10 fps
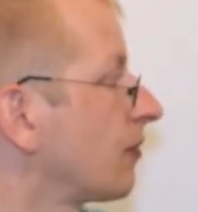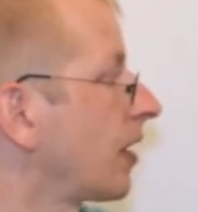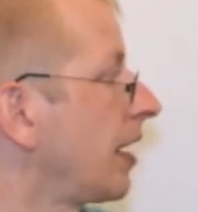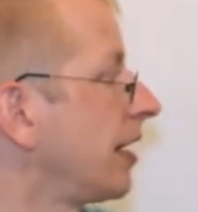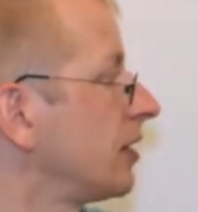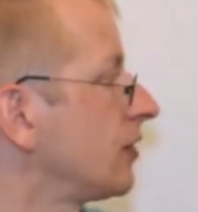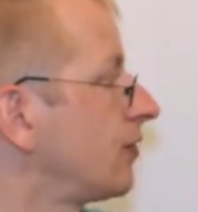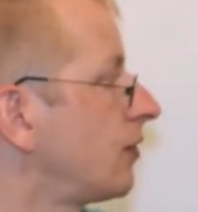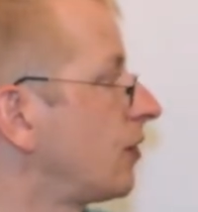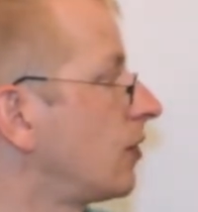cares
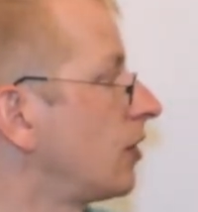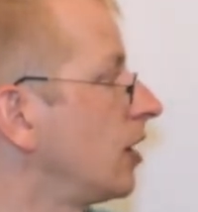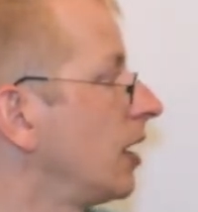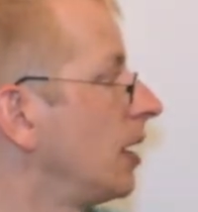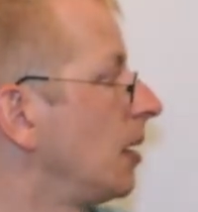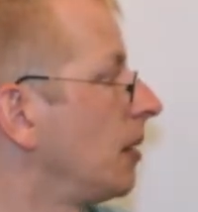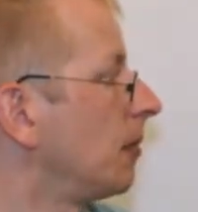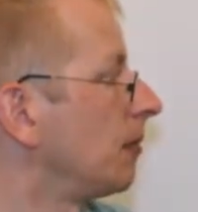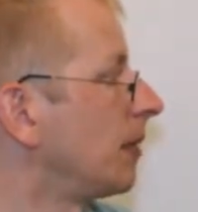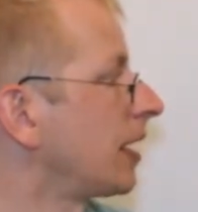for
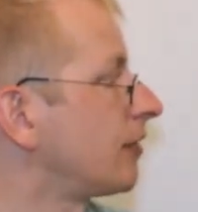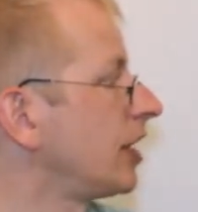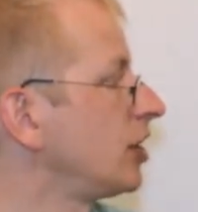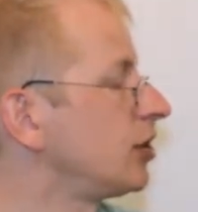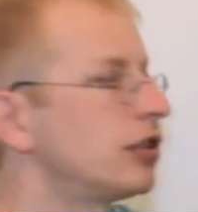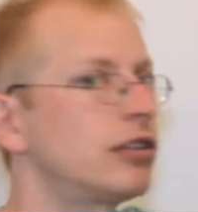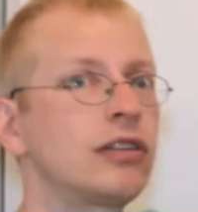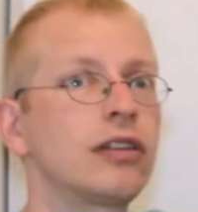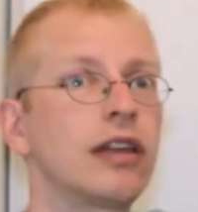migration